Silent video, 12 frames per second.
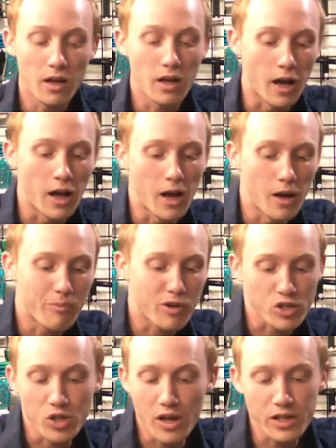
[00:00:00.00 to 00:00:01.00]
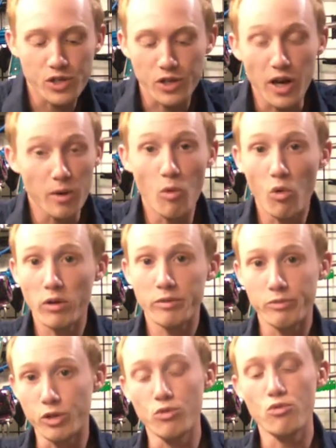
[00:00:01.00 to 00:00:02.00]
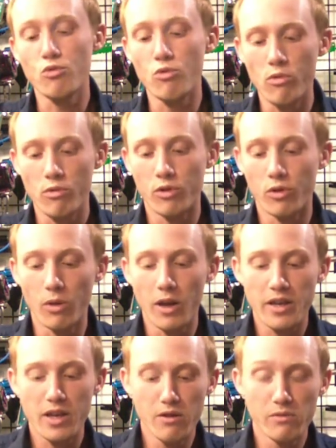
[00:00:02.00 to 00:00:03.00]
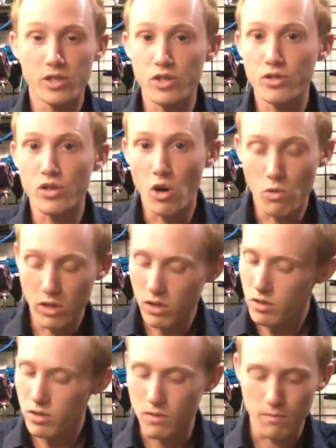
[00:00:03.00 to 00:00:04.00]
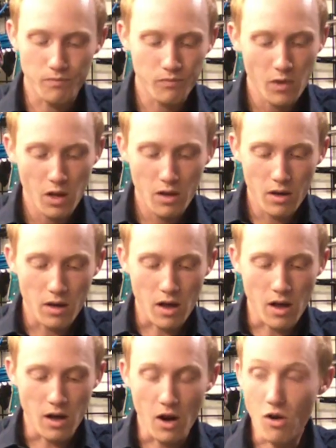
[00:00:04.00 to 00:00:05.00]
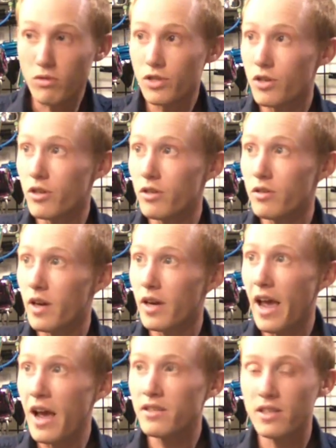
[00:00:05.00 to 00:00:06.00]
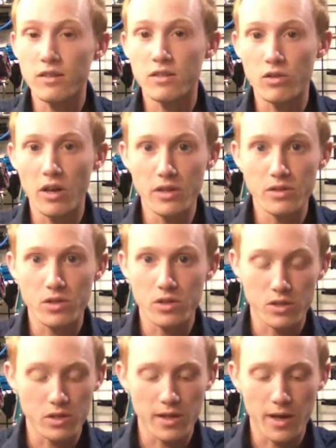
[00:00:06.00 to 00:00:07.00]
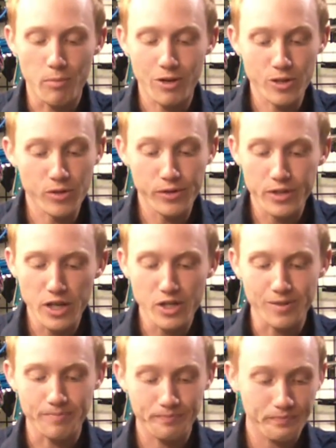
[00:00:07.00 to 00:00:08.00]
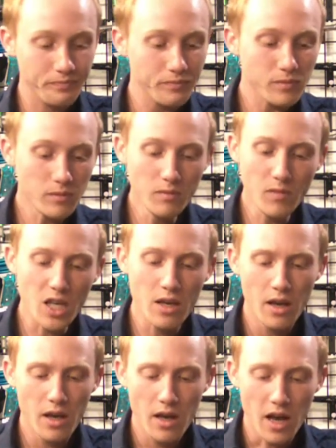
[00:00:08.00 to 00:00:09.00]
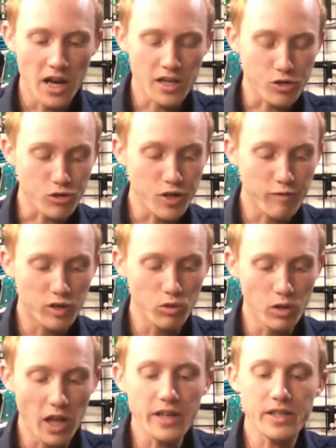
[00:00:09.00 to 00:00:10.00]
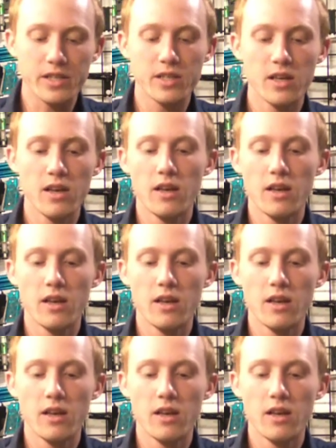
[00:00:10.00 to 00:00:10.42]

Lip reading: personalize your gun more to your liking, which is always a good asset to guns, is personalization. So Shift 2 Light,